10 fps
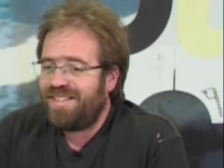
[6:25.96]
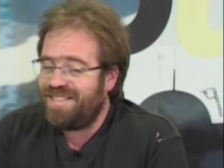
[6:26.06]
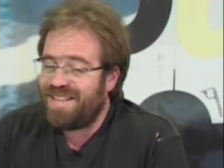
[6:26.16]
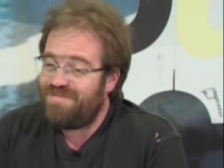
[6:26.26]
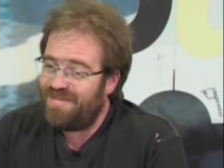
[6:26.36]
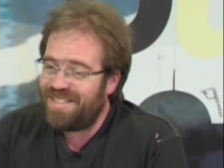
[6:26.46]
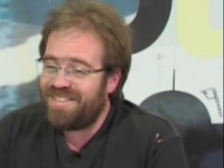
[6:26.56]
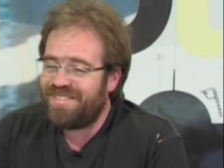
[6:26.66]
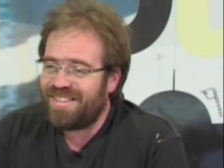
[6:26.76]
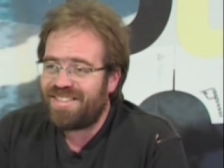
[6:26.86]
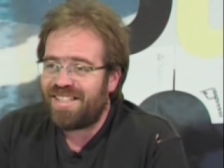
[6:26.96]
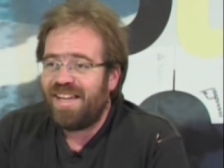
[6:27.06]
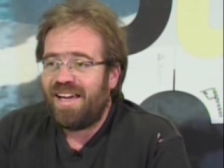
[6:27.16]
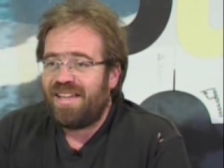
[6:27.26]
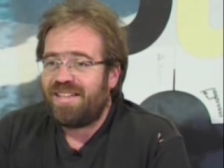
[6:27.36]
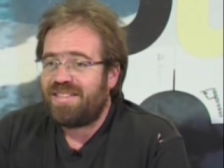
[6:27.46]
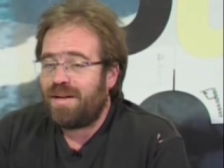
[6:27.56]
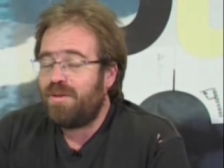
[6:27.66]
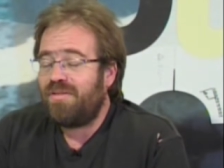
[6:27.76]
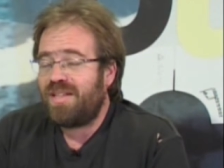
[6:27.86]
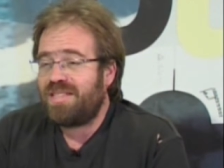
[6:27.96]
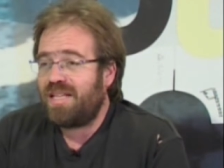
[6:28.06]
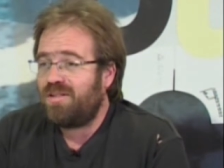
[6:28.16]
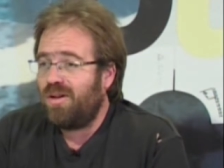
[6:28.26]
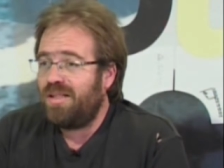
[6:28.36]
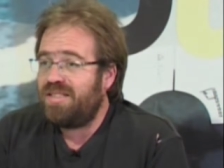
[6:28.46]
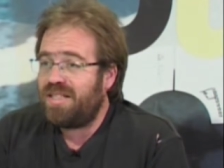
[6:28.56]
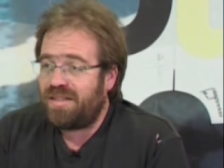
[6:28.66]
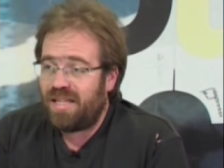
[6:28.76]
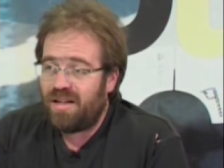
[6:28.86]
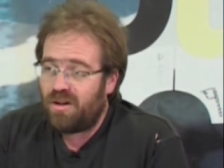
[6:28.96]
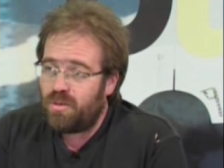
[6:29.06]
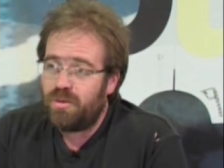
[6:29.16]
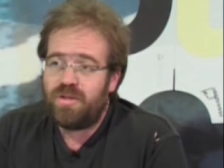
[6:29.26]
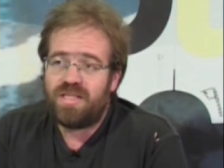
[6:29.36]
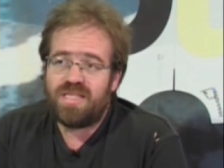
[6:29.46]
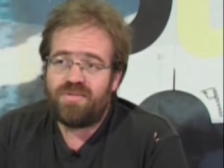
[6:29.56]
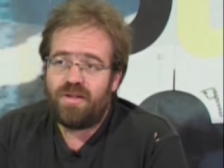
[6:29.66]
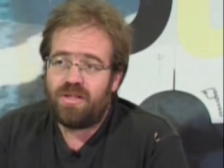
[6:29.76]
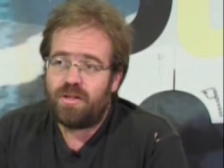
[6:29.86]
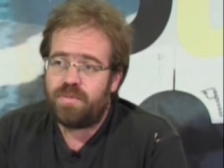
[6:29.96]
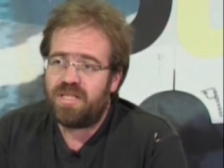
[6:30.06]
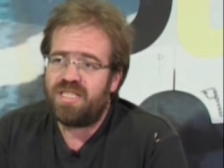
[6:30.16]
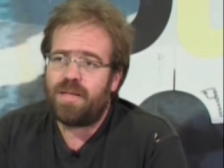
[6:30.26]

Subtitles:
is ambiguous. Some of us acknowledge that there are good reasons for encryption.